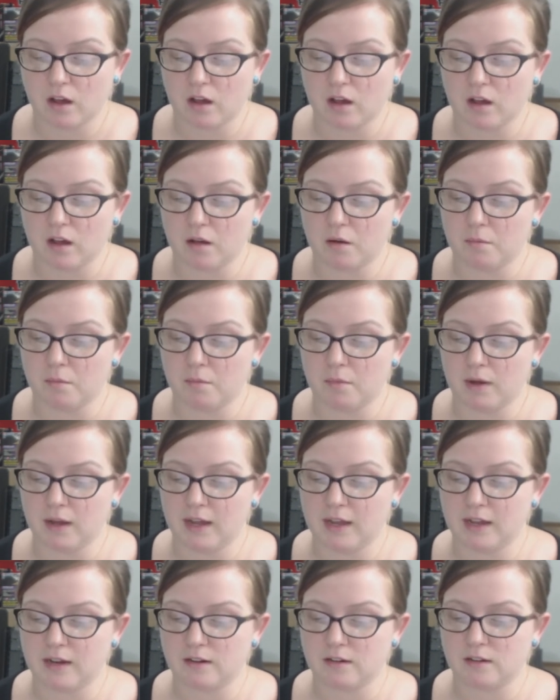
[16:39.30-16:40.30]
Um,
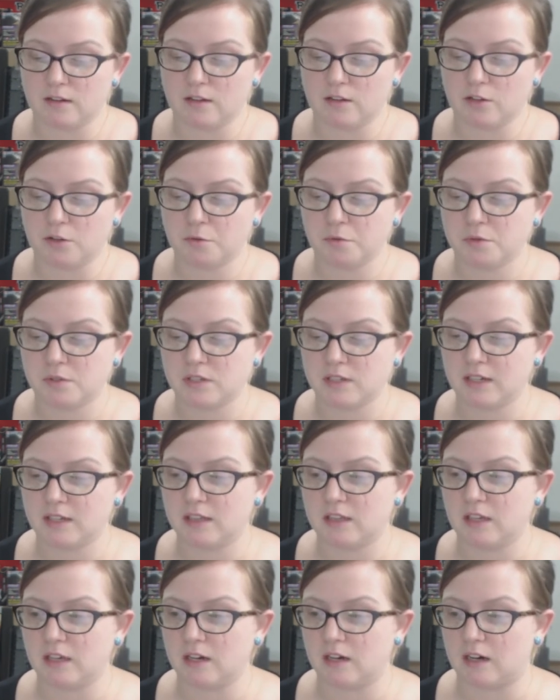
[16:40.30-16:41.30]
and use
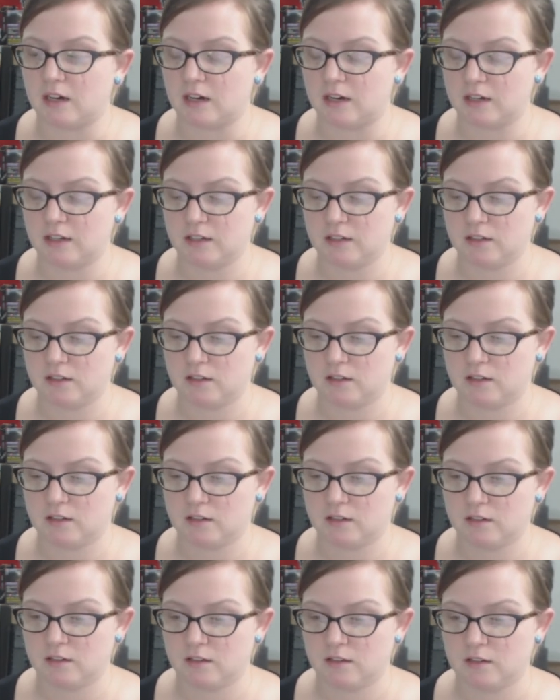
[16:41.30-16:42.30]
like the uh,
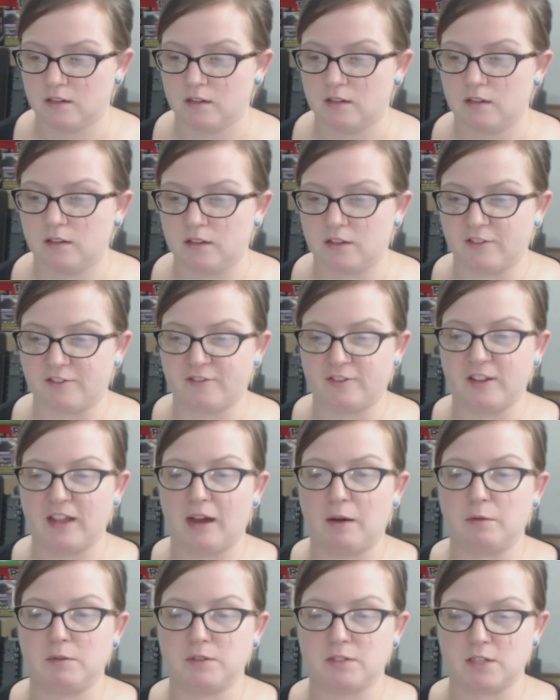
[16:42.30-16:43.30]
the
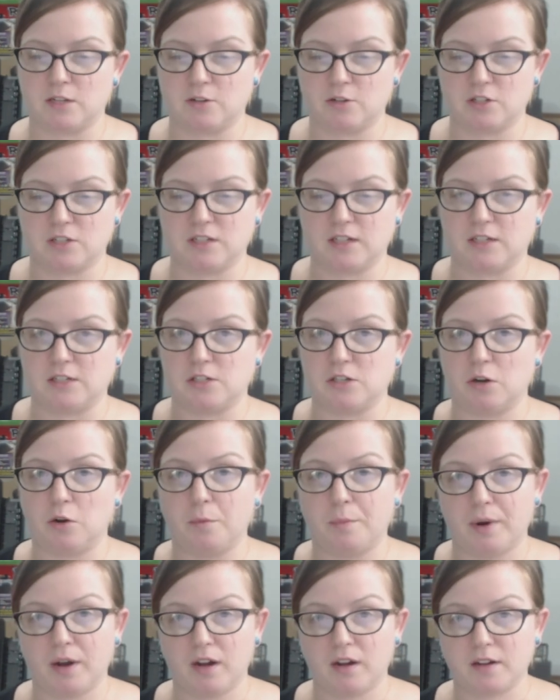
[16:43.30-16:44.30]
flat ones that are just like
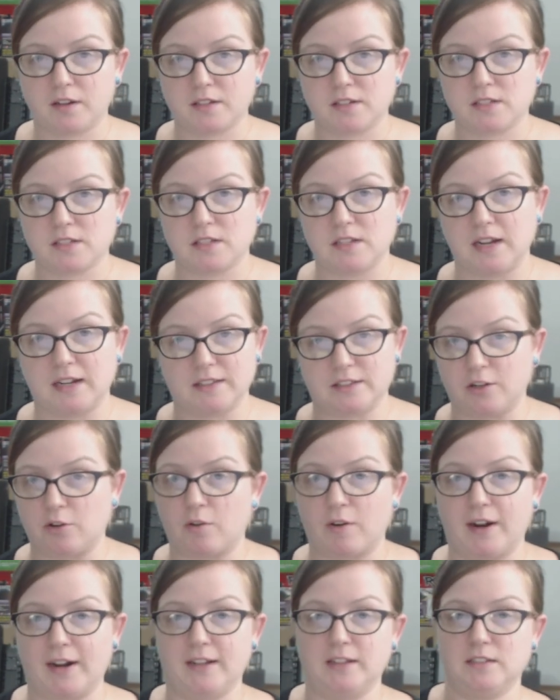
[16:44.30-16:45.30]
dough pucks, not the
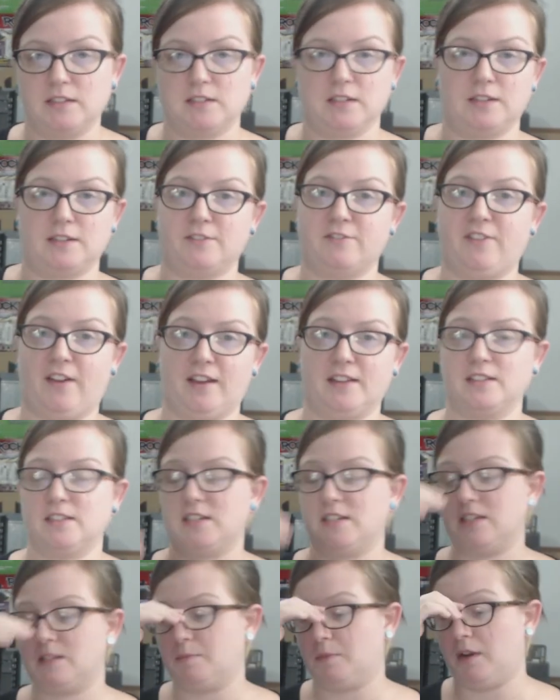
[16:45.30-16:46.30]
grands like
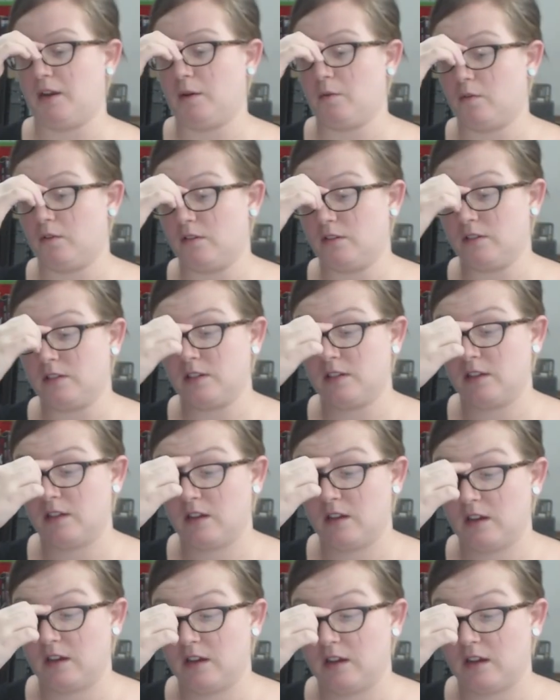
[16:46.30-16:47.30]
fancy spinny ones.
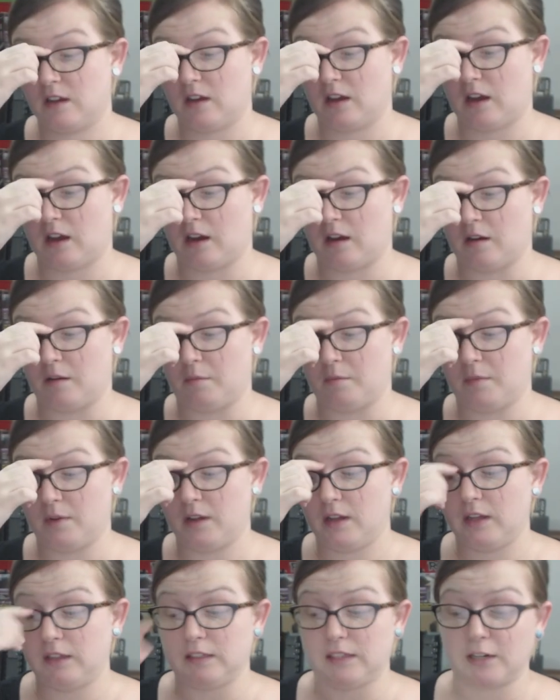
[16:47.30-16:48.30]
Um,
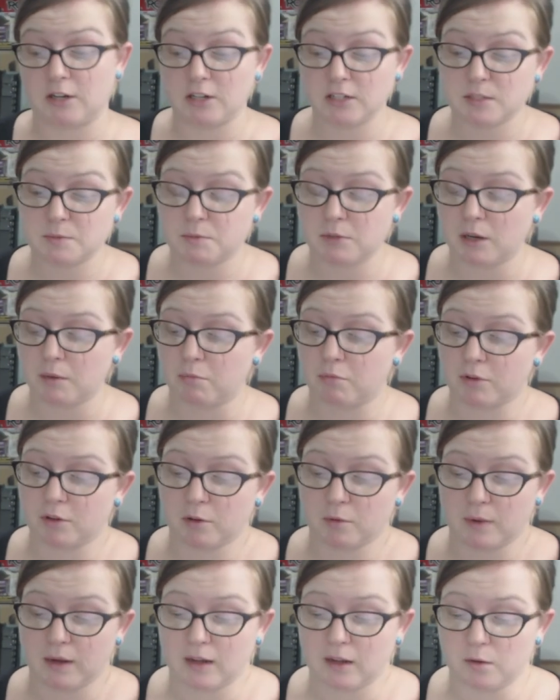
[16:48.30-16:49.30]
they crisped up
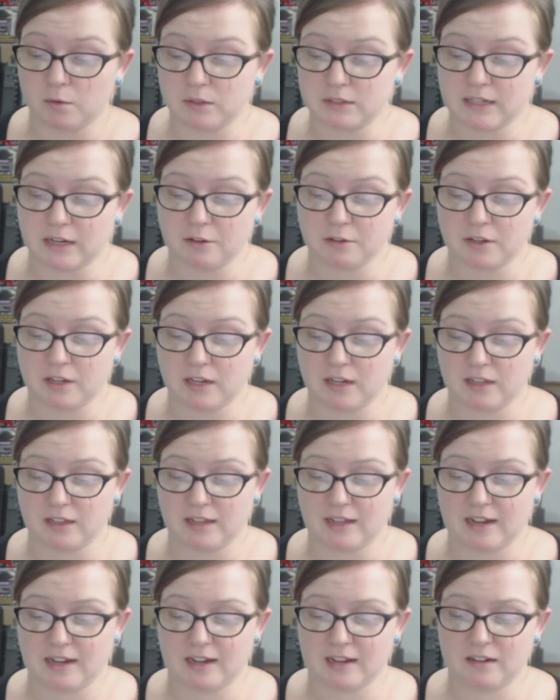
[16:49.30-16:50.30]
real well without getting
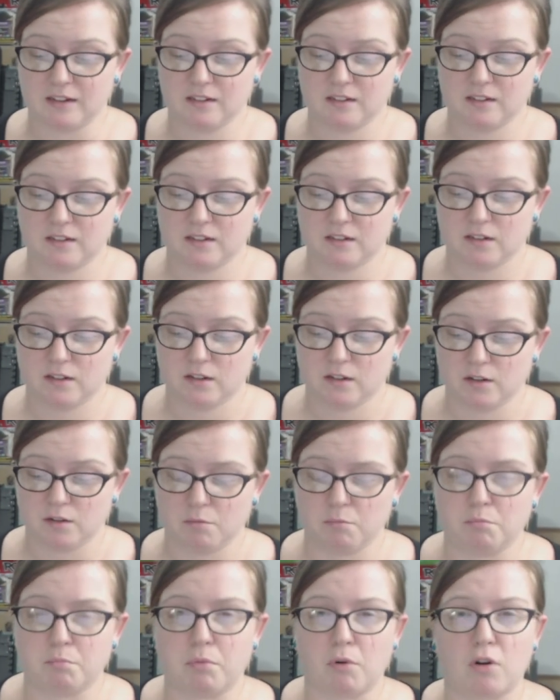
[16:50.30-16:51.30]
that
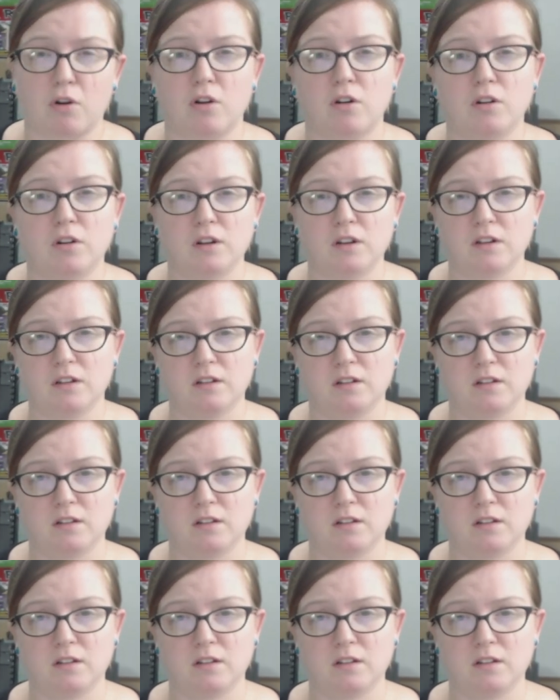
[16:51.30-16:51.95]
burn.